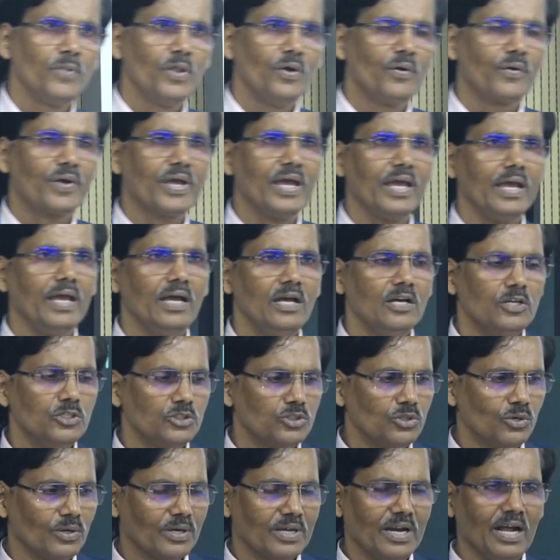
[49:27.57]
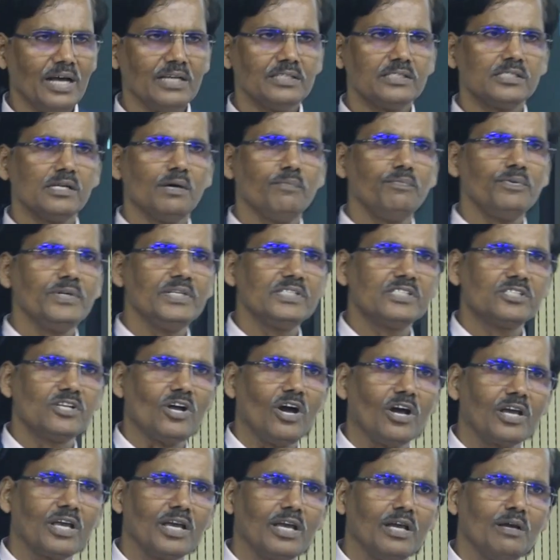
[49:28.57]
Okay, so Grashof is
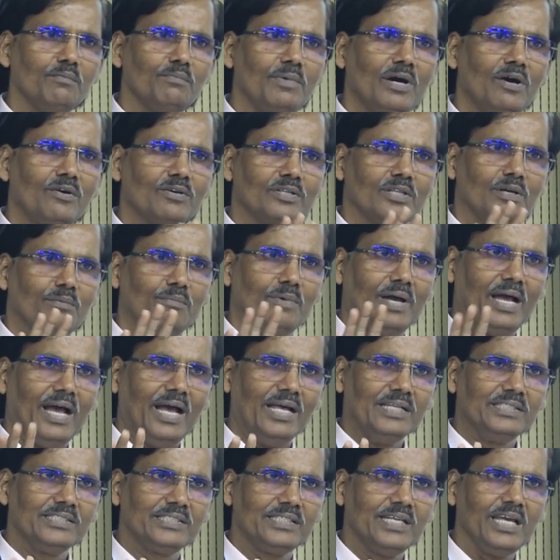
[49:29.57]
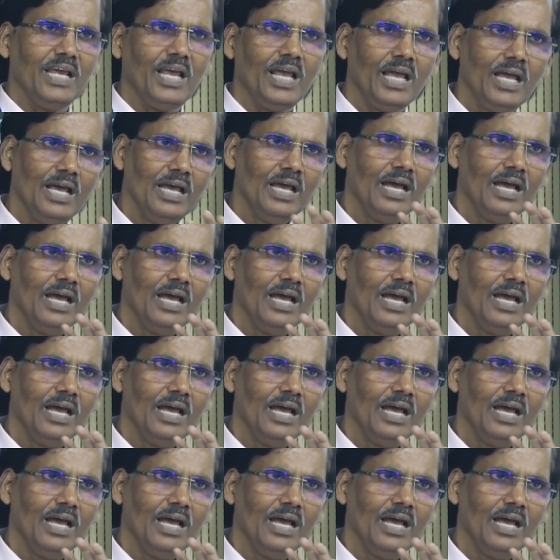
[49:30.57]
talking about the buoyancy